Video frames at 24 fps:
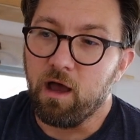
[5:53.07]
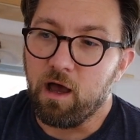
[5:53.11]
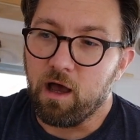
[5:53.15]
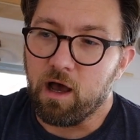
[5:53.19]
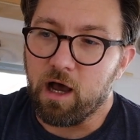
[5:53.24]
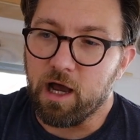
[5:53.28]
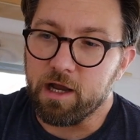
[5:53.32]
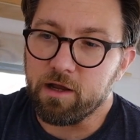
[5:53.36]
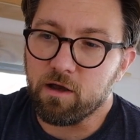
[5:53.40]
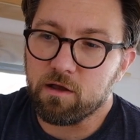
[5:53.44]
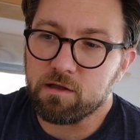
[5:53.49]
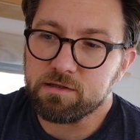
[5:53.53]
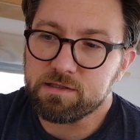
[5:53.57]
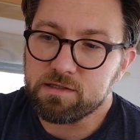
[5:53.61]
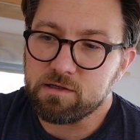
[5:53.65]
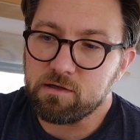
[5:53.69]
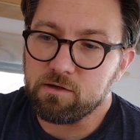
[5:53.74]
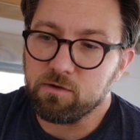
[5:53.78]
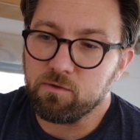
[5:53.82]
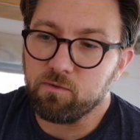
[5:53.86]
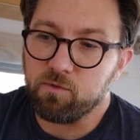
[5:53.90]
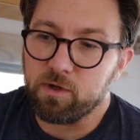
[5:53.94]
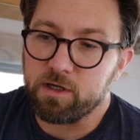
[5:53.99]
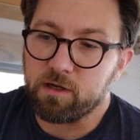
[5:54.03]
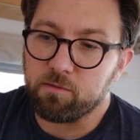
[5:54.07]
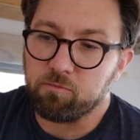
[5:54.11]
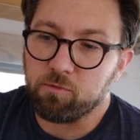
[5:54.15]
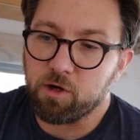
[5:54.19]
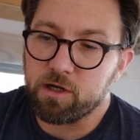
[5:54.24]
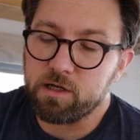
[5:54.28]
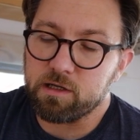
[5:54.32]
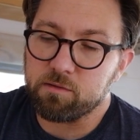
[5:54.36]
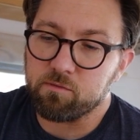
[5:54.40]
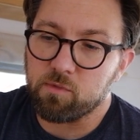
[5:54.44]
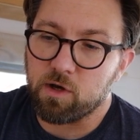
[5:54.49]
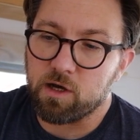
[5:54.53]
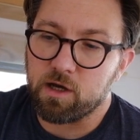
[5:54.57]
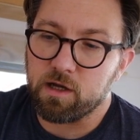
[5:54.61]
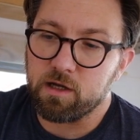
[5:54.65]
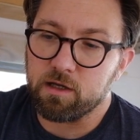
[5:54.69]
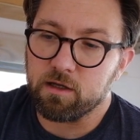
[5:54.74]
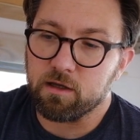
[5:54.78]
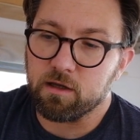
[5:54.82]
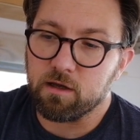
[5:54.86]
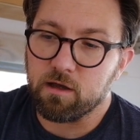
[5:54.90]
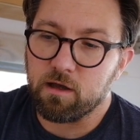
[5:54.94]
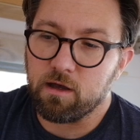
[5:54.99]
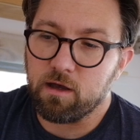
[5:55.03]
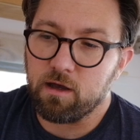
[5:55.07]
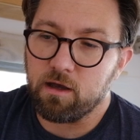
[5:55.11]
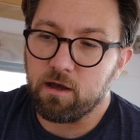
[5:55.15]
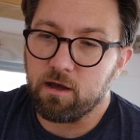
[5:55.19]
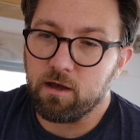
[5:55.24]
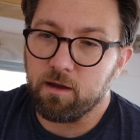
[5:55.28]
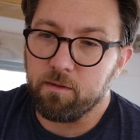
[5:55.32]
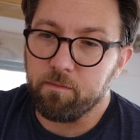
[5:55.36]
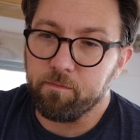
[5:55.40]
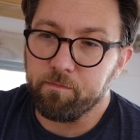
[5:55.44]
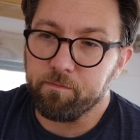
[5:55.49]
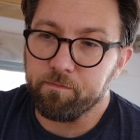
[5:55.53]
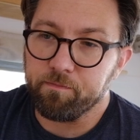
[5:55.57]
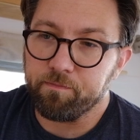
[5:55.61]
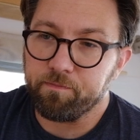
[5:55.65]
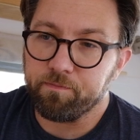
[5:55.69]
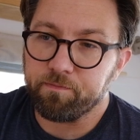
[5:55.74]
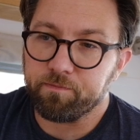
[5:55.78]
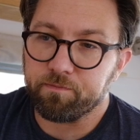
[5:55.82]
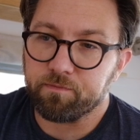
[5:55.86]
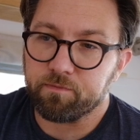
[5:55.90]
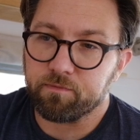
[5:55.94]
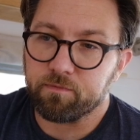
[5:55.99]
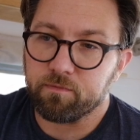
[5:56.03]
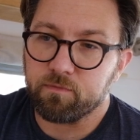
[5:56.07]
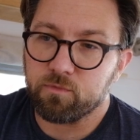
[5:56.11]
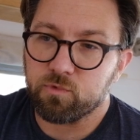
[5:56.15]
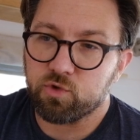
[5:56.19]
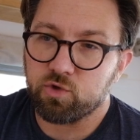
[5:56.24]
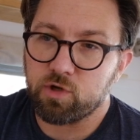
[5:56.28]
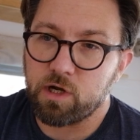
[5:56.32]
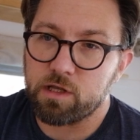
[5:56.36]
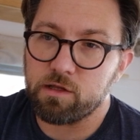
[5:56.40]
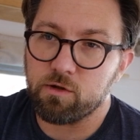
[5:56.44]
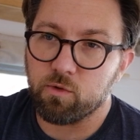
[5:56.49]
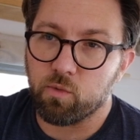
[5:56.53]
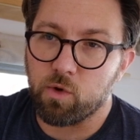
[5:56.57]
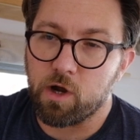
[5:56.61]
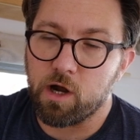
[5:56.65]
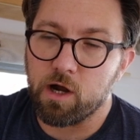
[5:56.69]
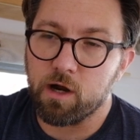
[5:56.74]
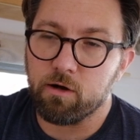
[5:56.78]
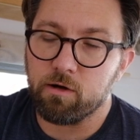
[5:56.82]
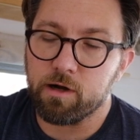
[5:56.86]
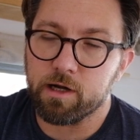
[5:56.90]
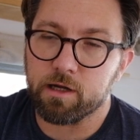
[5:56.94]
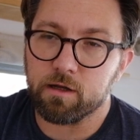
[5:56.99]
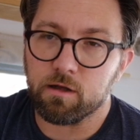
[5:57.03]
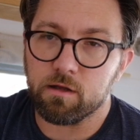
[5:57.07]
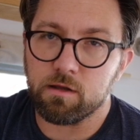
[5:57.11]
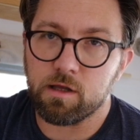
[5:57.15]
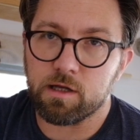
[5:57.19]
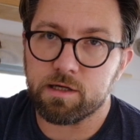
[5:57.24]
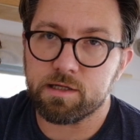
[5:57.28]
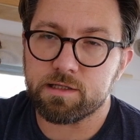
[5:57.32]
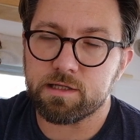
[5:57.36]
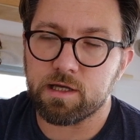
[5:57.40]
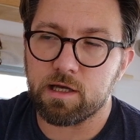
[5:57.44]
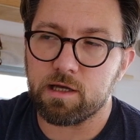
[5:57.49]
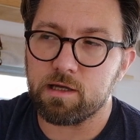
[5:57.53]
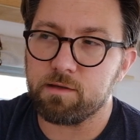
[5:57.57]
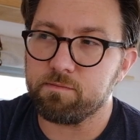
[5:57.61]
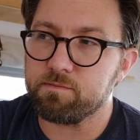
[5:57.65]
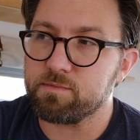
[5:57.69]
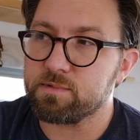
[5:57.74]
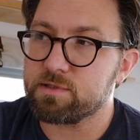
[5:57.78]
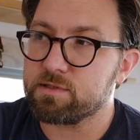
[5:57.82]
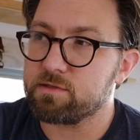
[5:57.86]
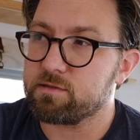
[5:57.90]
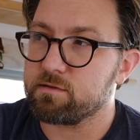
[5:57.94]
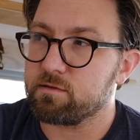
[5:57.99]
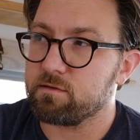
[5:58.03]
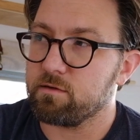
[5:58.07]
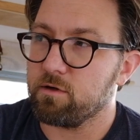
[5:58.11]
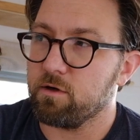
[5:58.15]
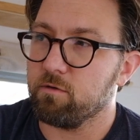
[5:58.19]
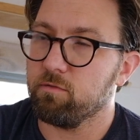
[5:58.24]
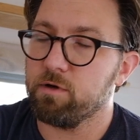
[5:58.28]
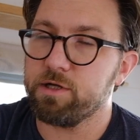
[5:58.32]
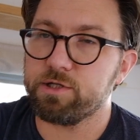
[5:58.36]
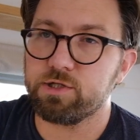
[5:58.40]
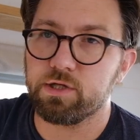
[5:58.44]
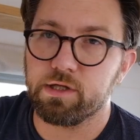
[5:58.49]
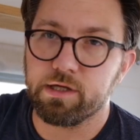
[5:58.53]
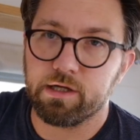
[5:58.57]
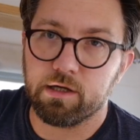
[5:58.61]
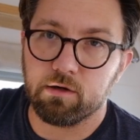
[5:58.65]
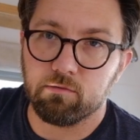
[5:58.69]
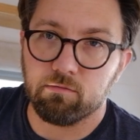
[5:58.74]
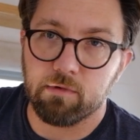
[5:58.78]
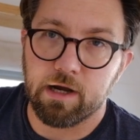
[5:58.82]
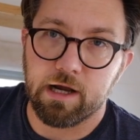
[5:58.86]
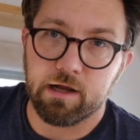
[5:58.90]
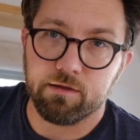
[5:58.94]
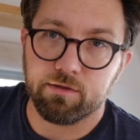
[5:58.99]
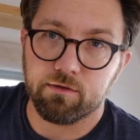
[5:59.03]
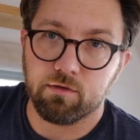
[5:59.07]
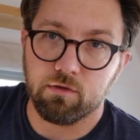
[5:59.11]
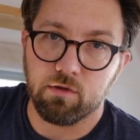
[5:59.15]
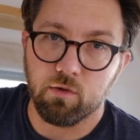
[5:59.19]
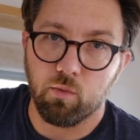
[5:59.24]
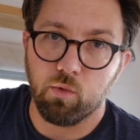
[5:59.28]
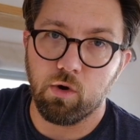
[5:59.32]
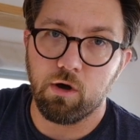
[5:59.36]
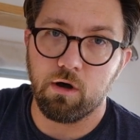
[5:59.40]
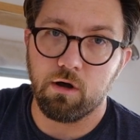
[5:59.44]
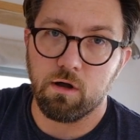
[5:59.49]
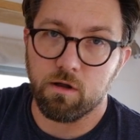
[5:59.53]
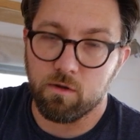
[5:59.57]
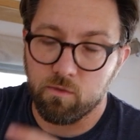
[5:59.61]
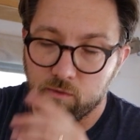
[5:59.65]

I also, when I'm running my trailer wiring, a lot of times originally it ran through the wall.